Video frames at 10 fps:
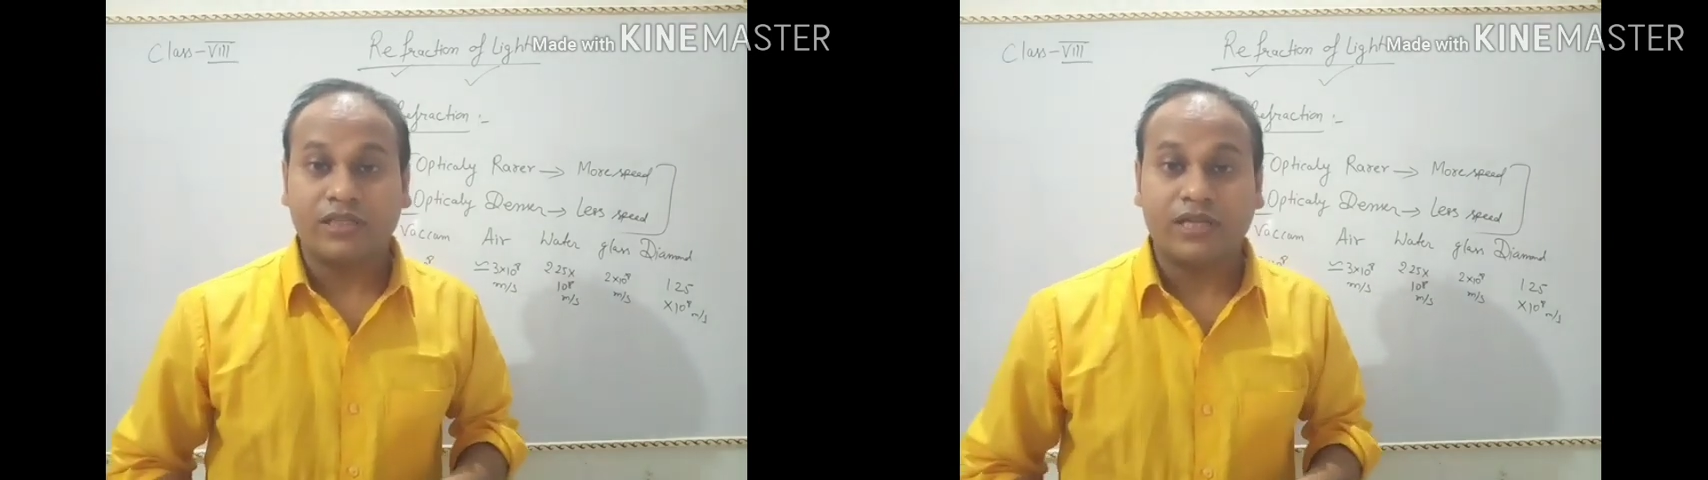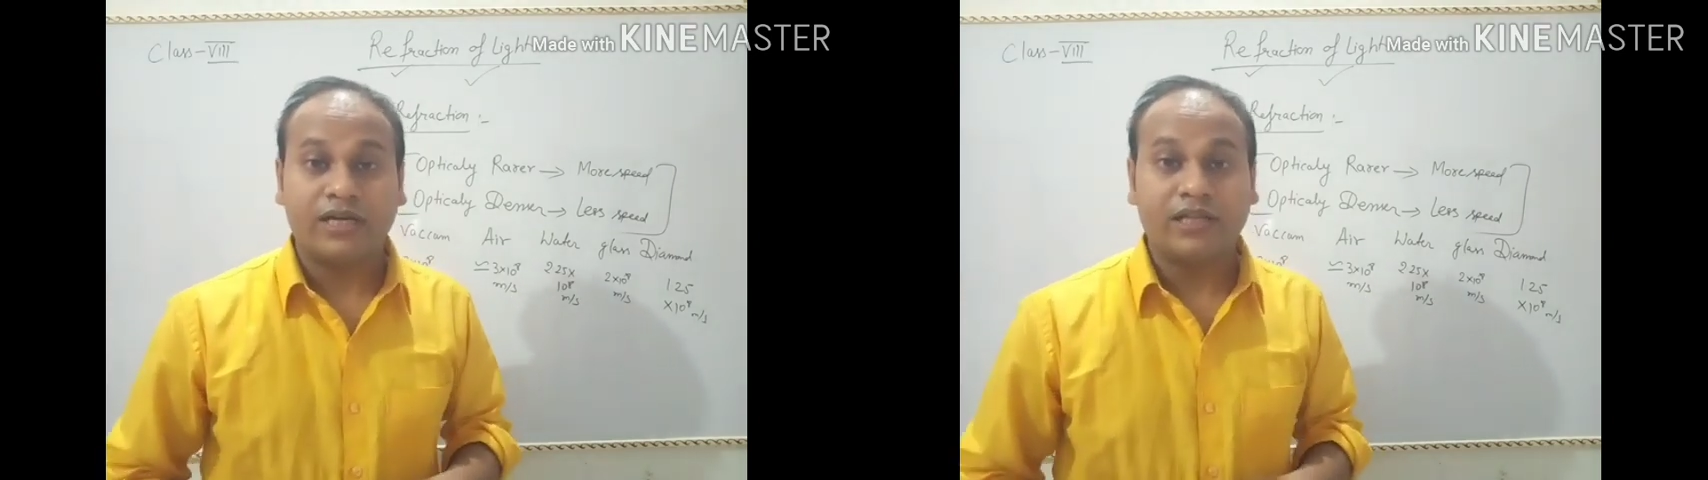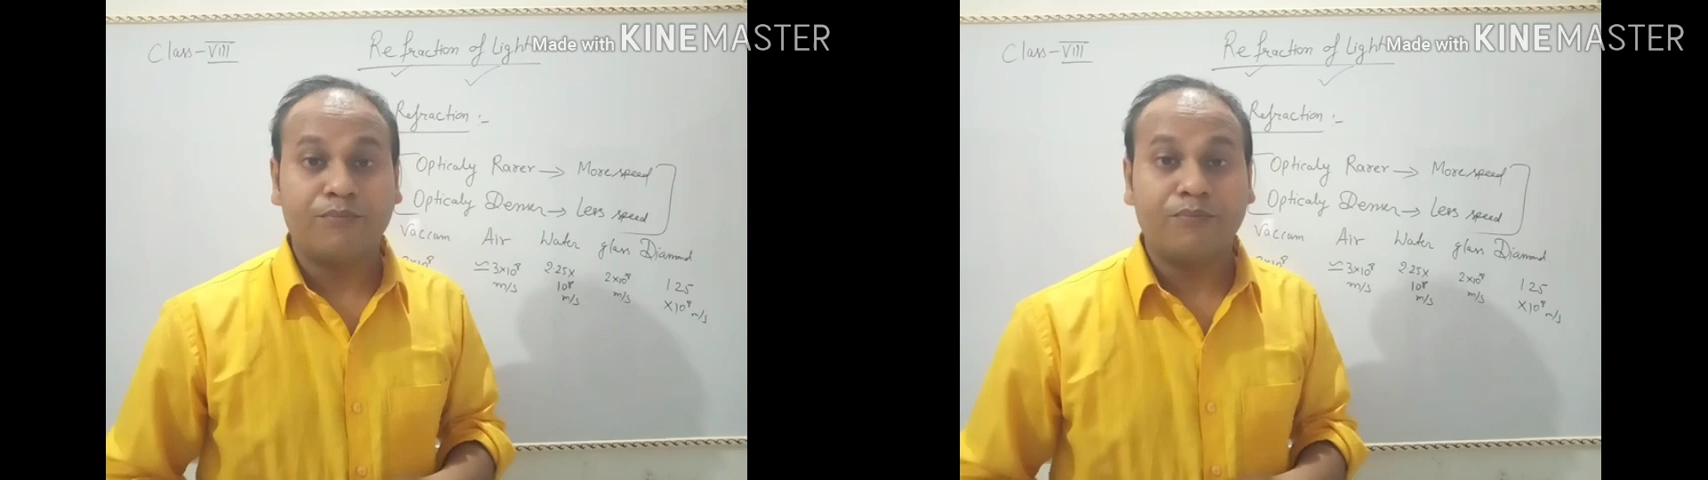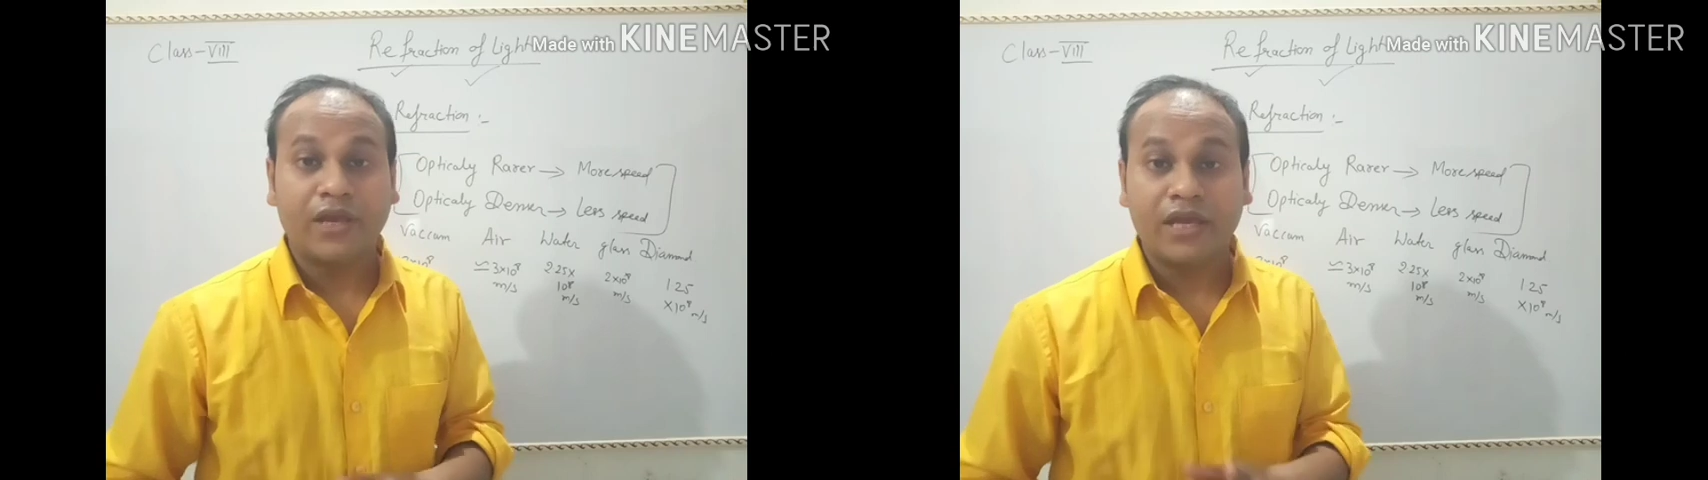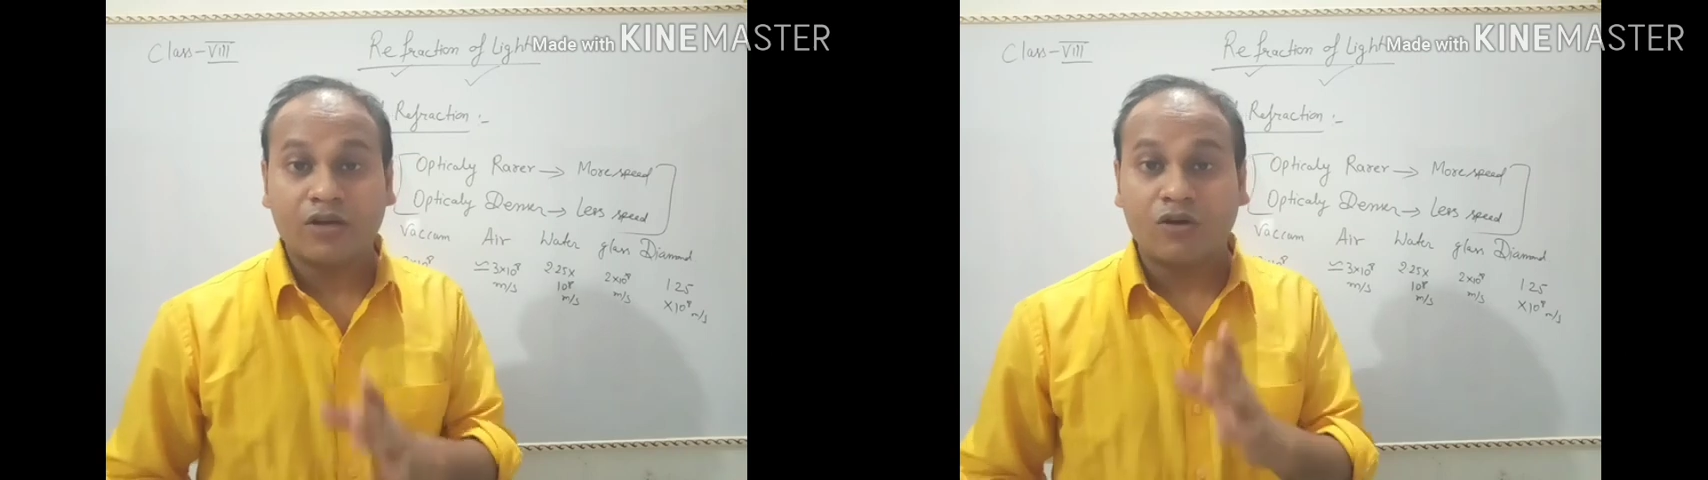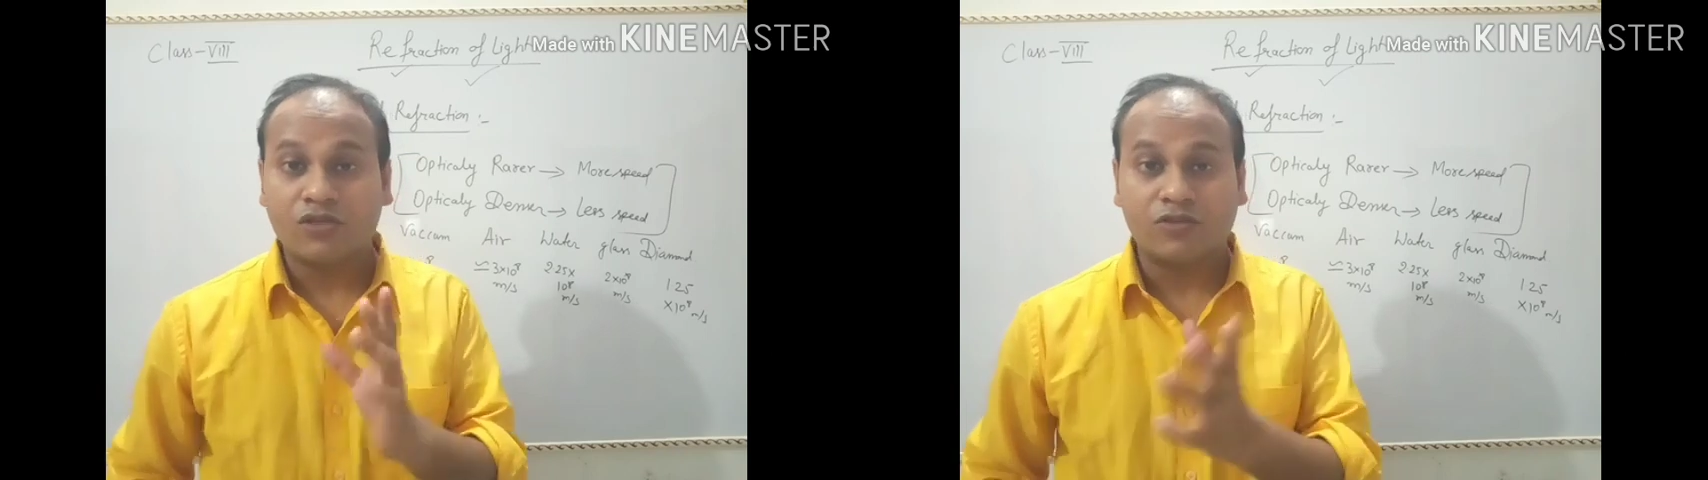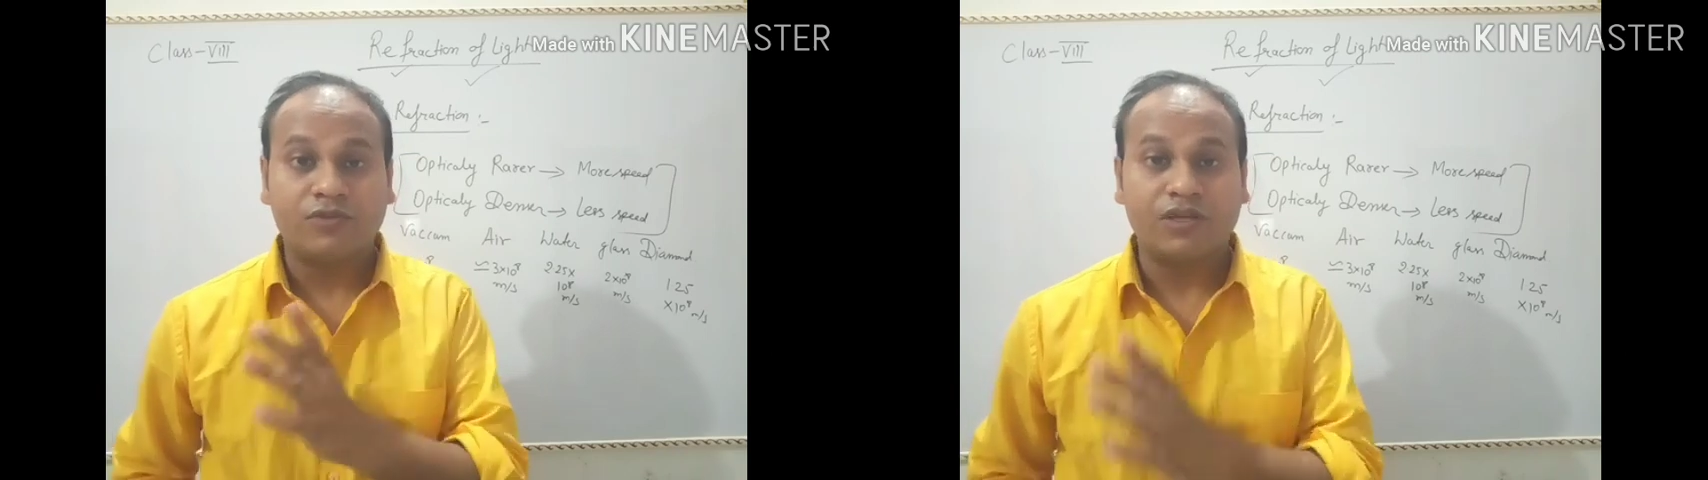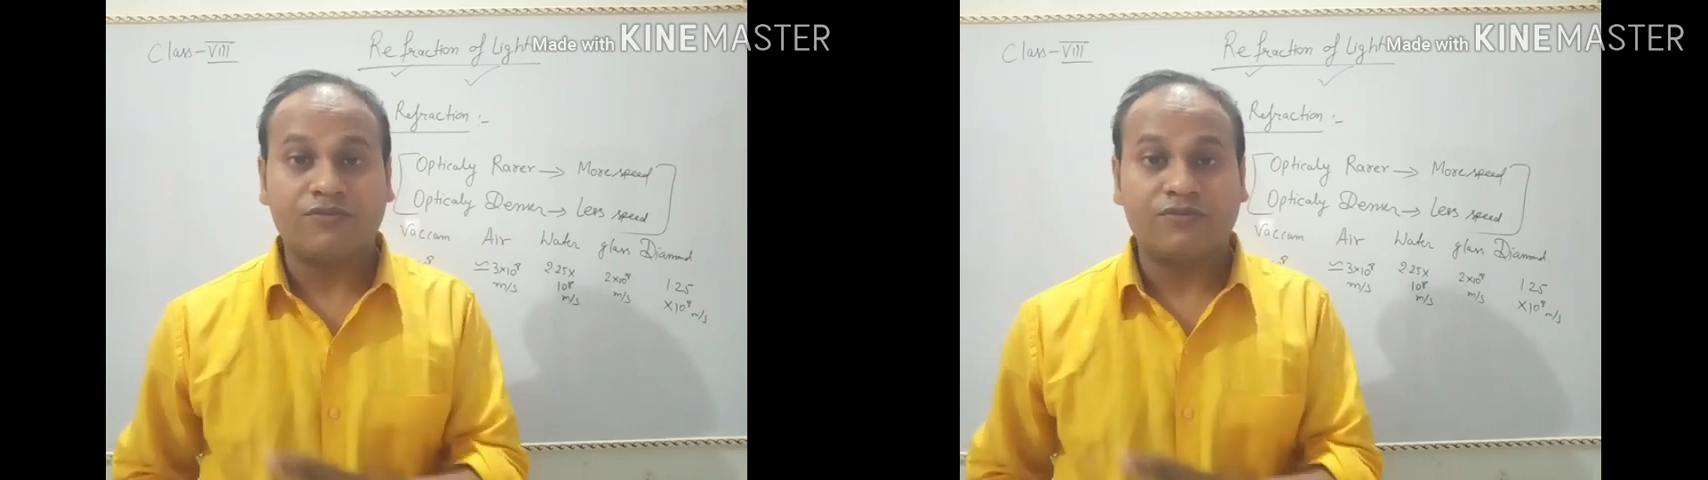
that the main cause of the